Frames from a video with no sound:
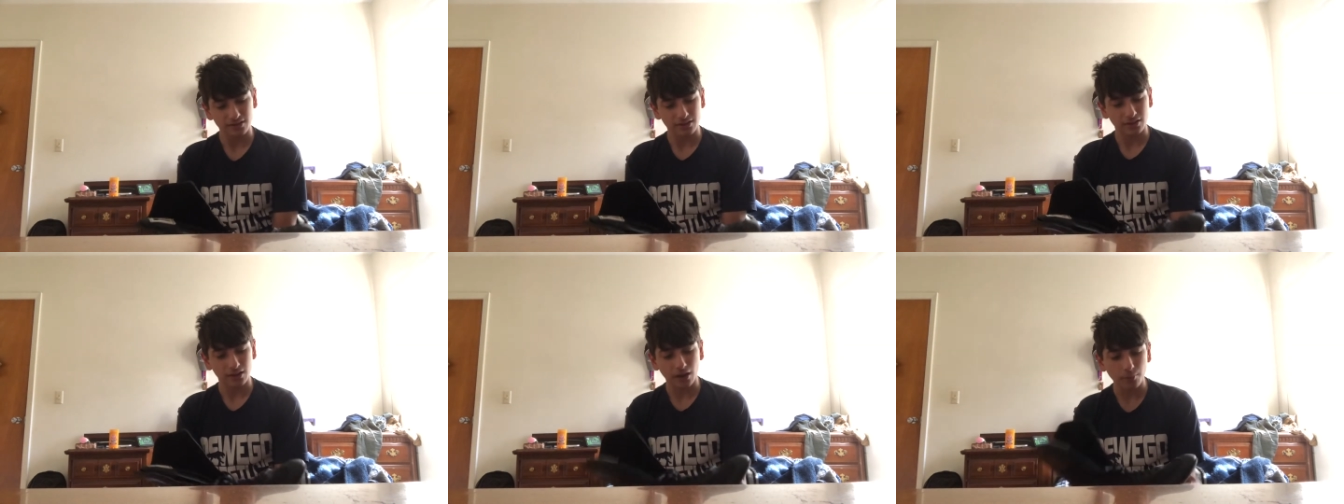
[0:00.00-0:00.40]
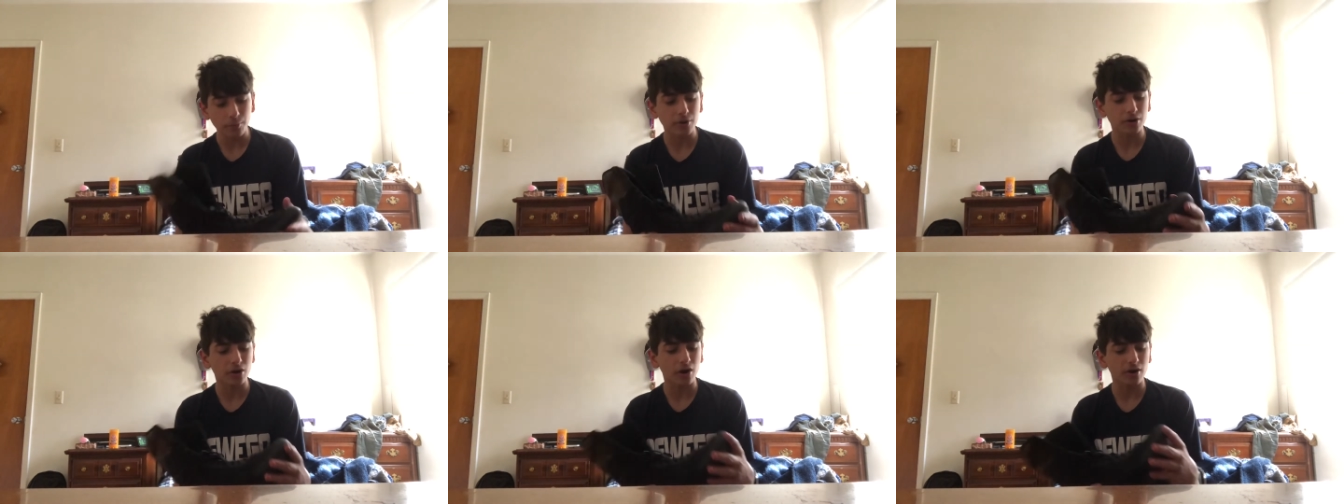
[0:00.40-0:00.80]
I
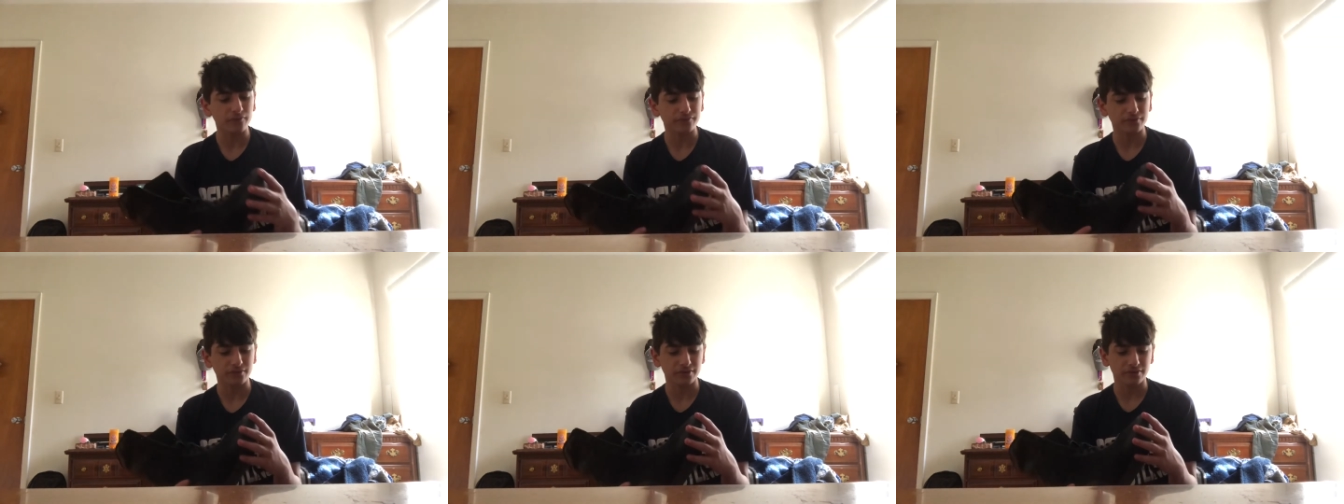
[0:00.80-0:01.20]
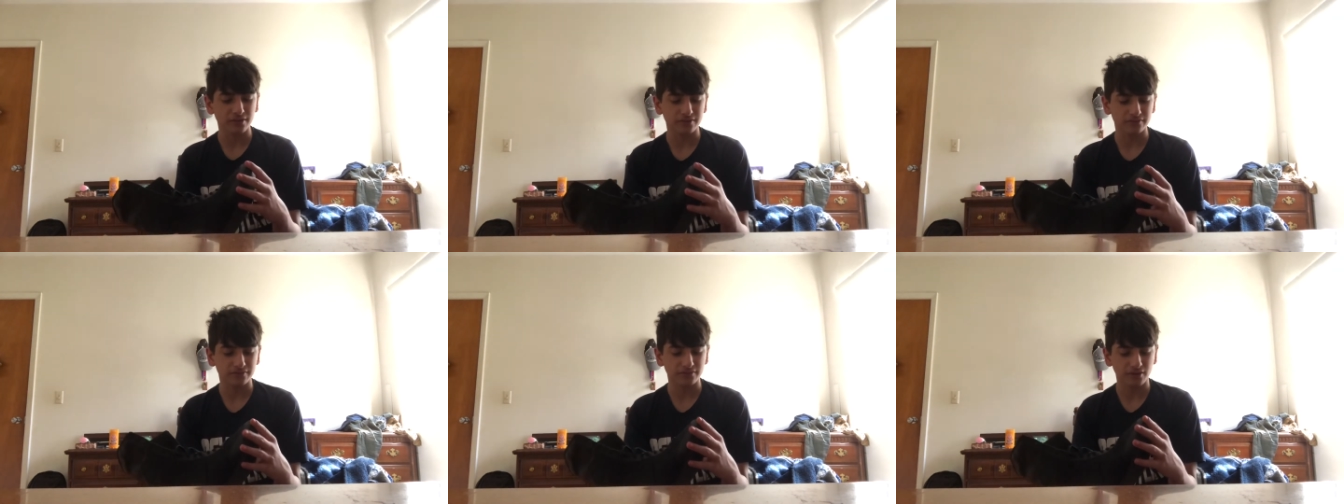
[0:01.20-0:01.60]
work hard for this
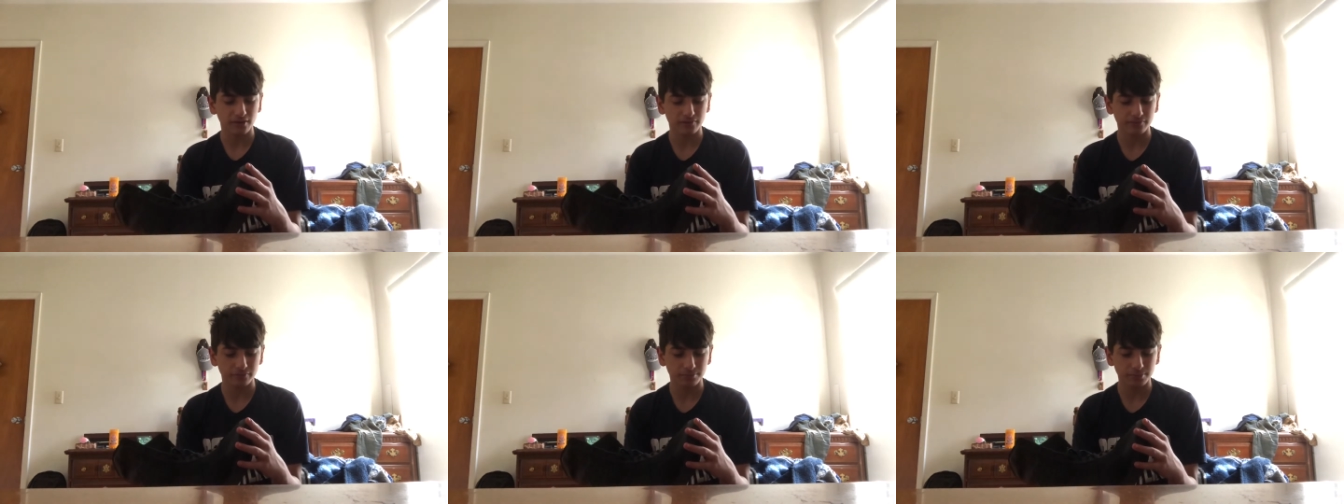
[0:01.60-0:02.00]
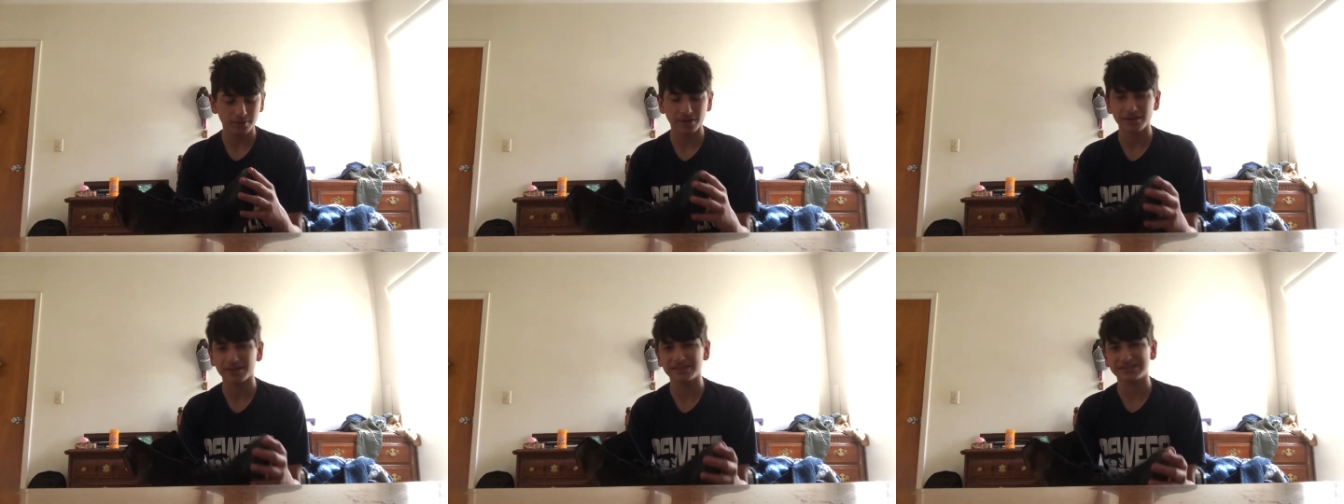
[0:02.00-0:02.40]
stuff, but
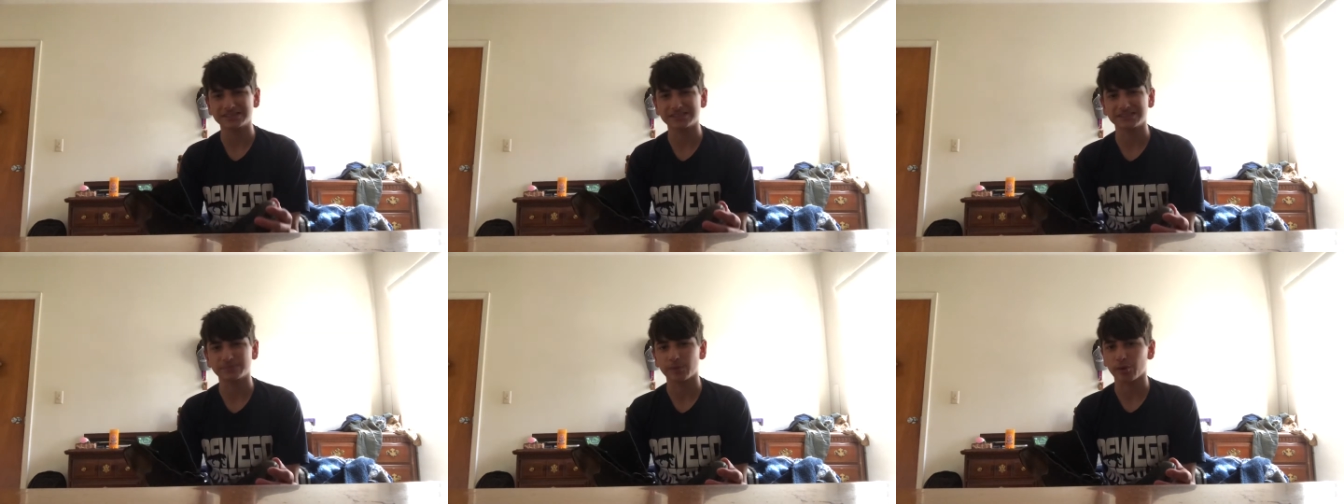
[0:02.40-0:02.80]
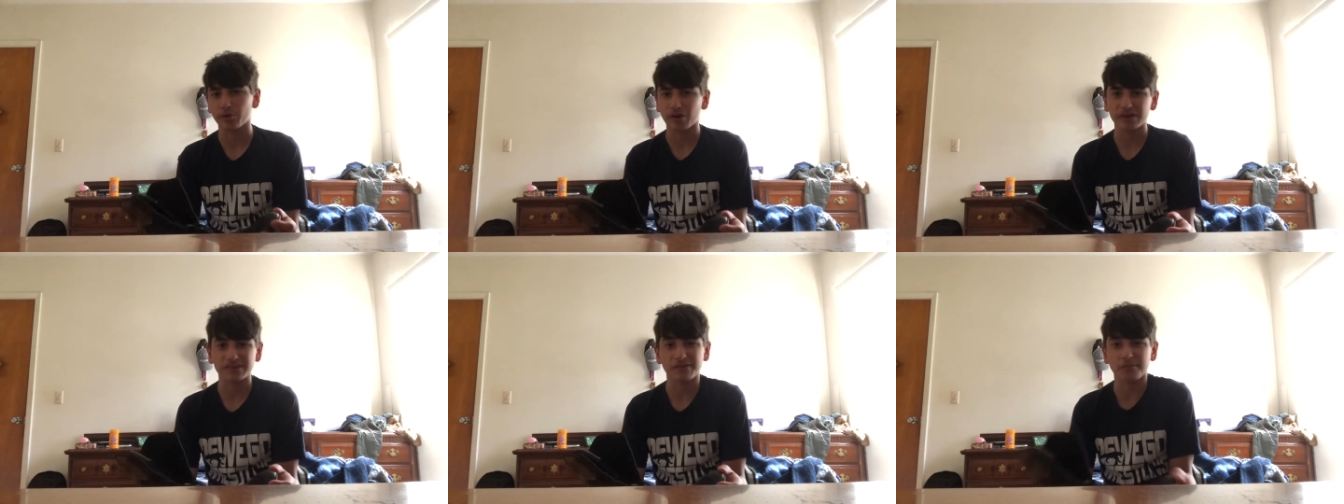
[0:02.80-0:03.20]
it's just my
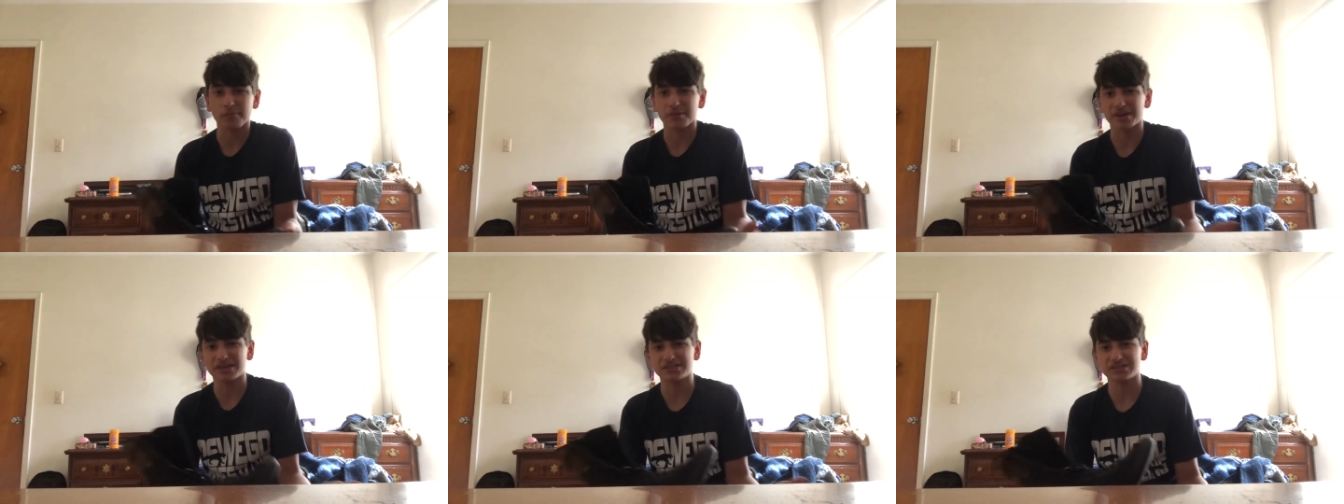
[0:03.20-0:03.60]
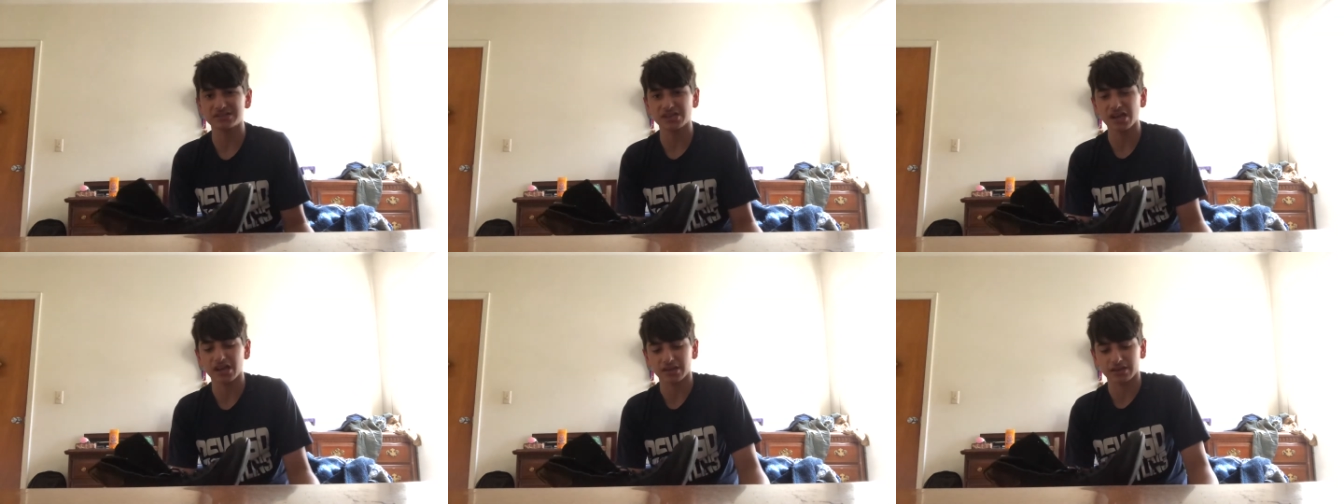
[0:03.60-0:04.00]
grades haven't been in
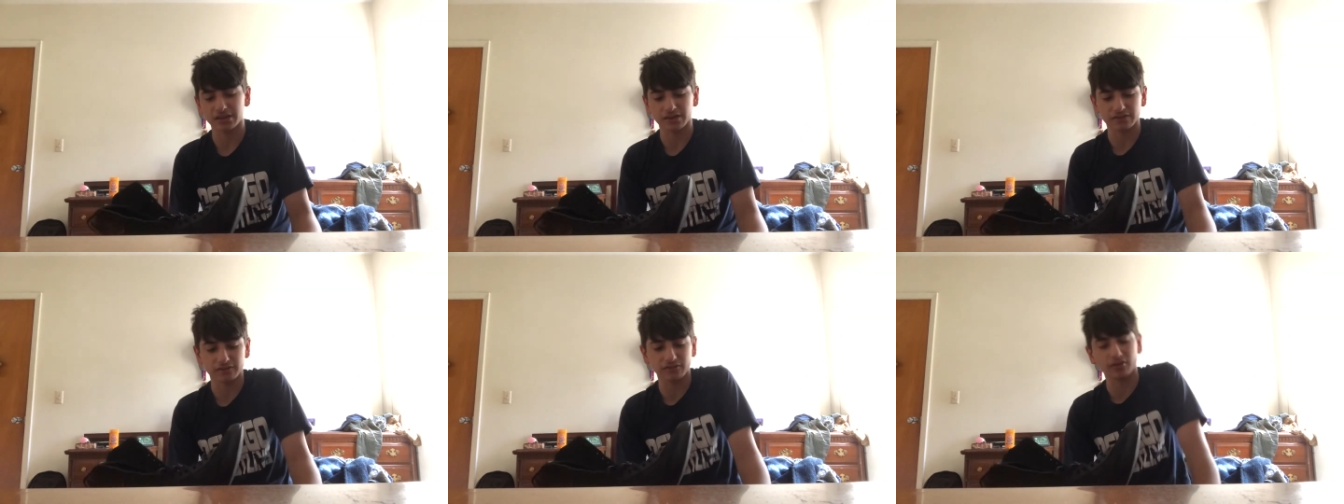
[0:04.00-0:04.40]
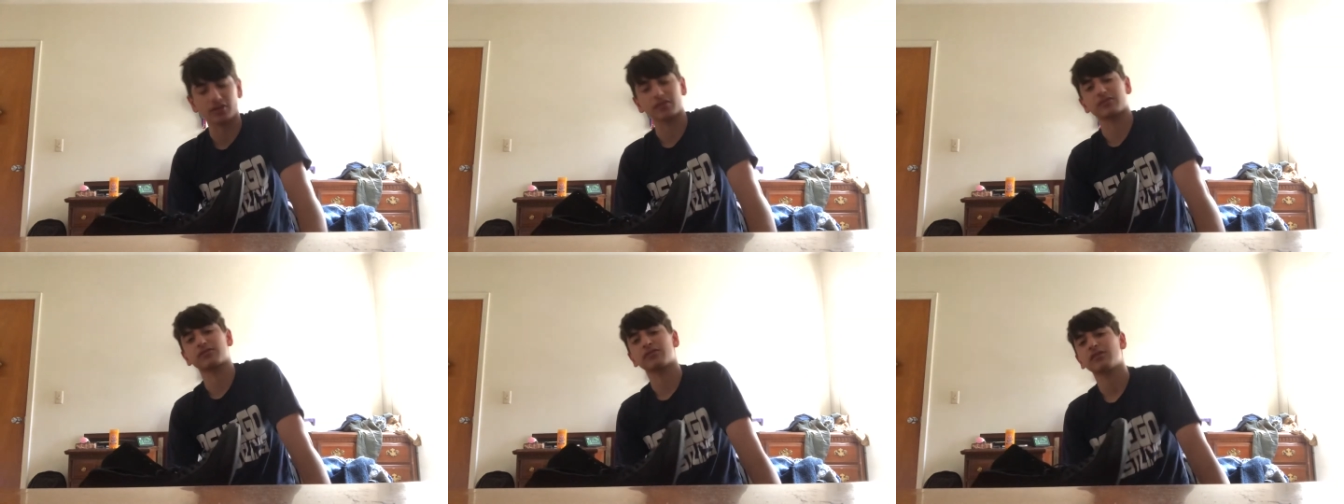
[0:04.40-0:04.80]
check, and it
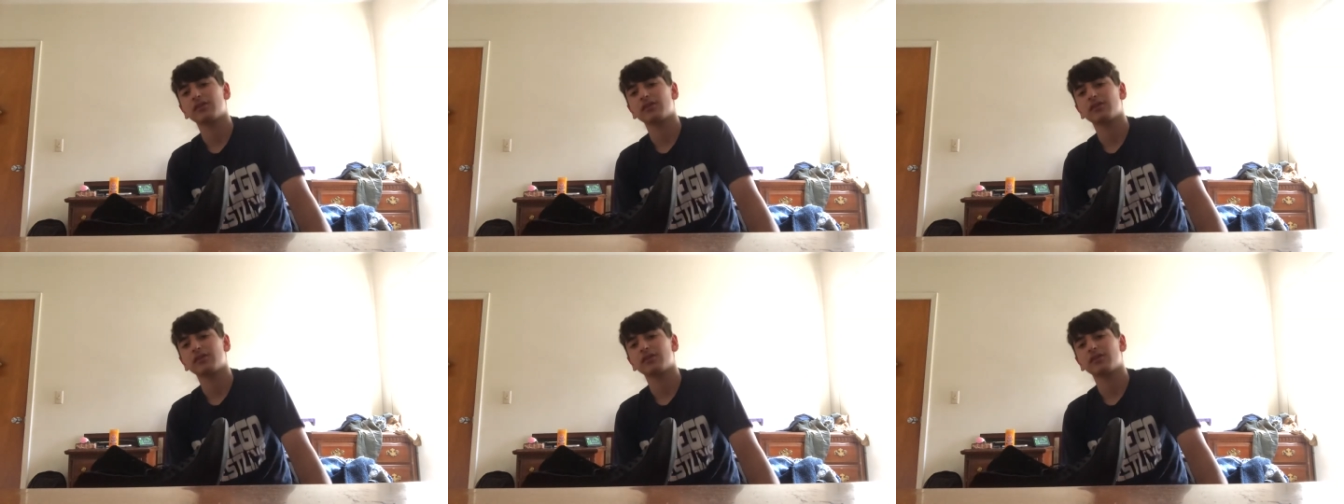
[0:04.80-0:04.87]
sucks.